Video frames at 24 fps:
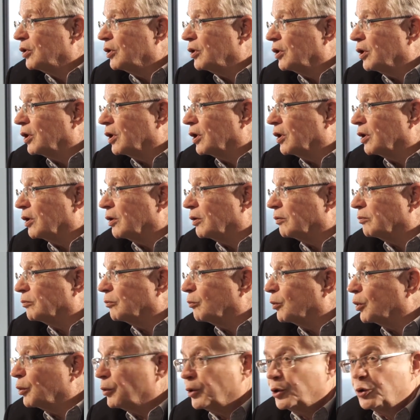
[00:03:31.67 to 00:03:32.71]

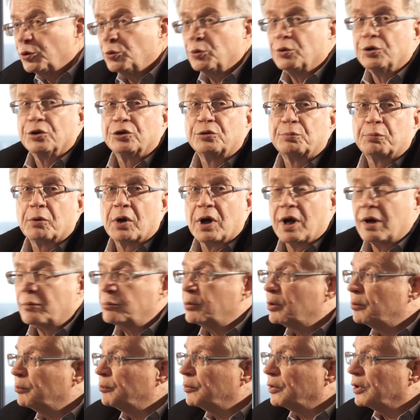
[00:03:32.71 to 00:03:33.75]
What do we do with this
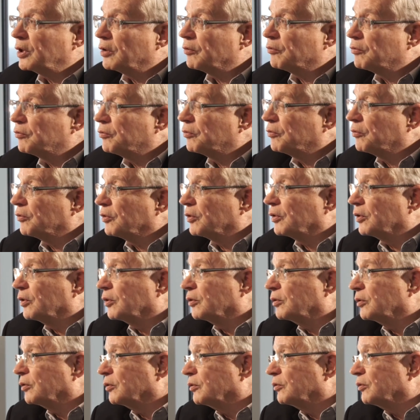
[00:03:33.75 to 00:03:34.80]
problem? If
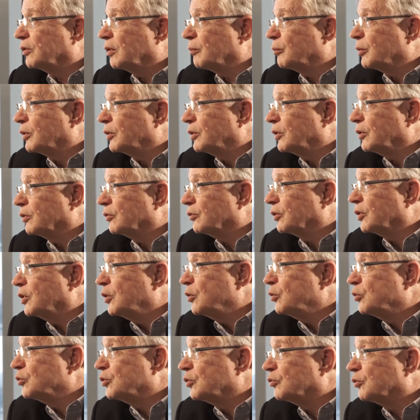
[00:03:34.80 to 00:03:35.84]
someone is
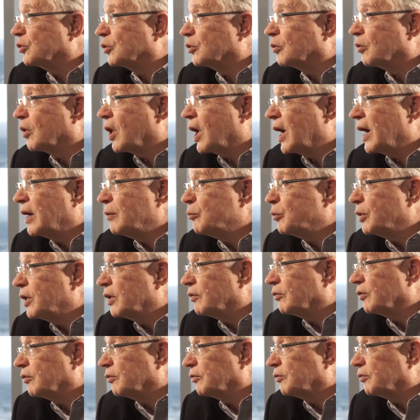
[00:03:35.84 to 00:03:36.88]
accused of a crime, we
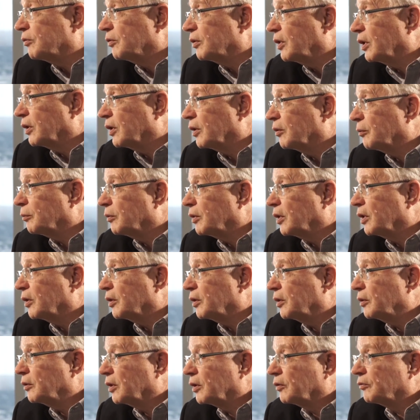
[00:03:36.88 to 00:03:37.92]
have a
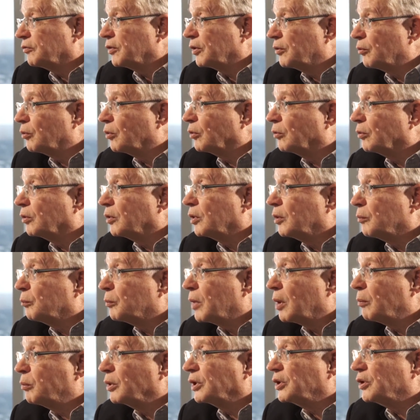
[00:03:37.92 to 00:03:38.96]
federal
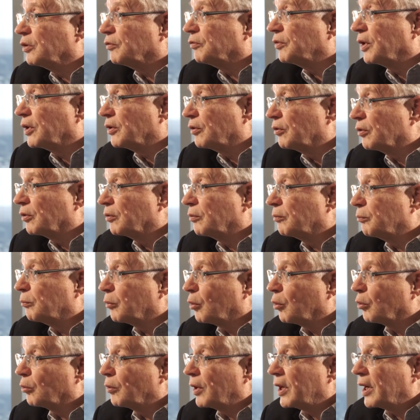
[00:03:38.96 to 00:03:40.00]
public defender
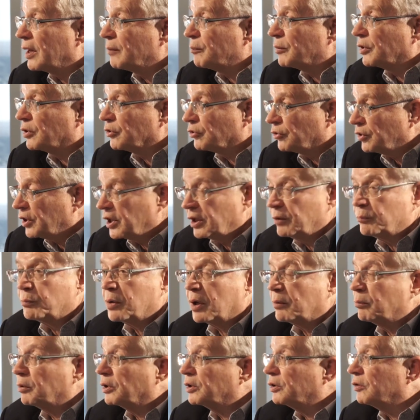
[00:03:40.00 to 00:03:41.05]
program and a state
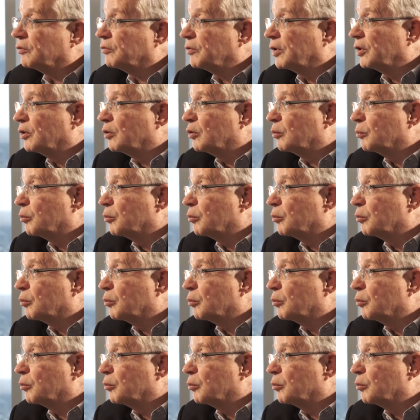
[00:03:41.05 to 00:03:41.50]
public defender